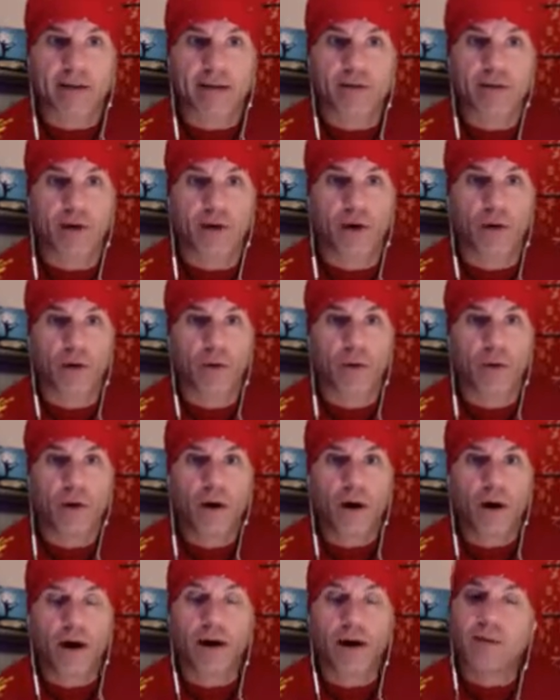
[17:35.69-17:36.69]
So
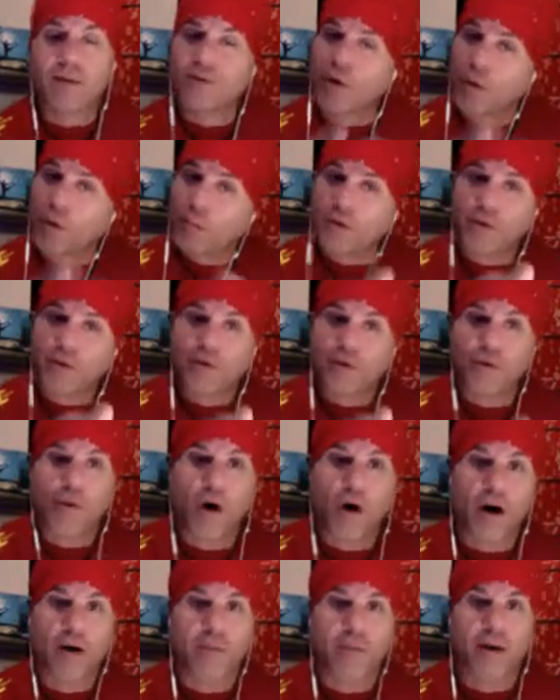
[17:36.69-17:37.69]
don't be too
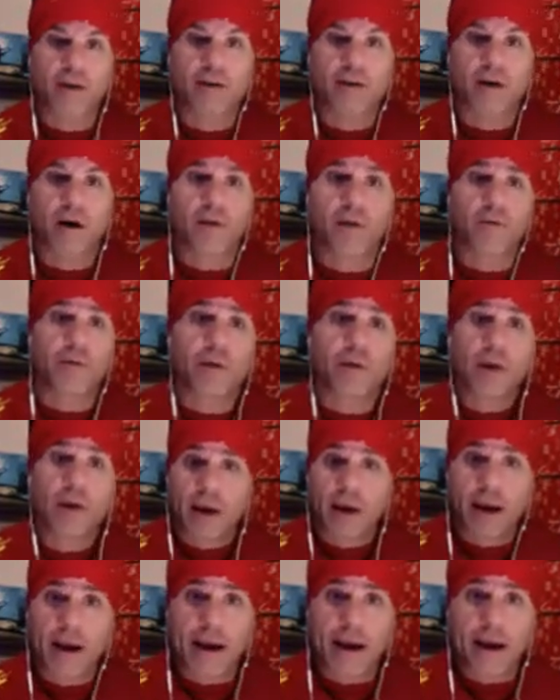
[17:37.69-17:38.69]
hard on myself,
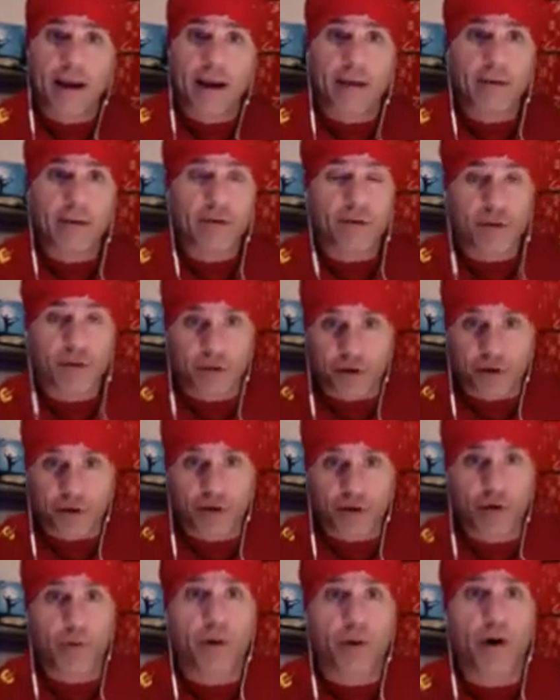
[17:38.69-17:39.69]
and just
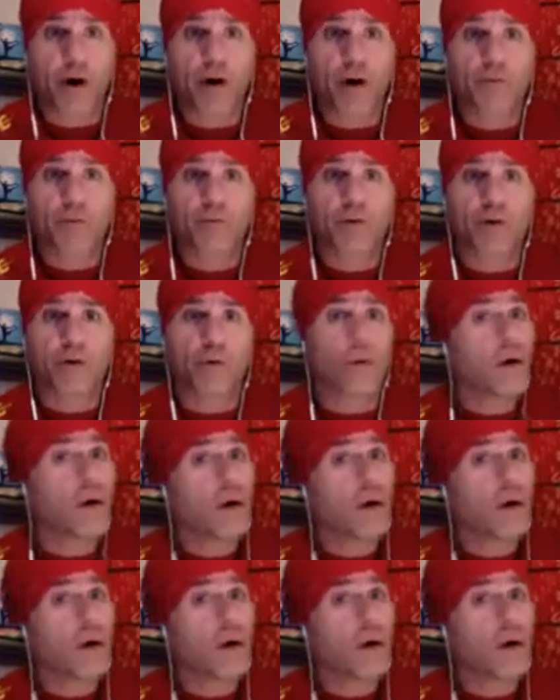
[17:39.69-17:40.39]
you at home too.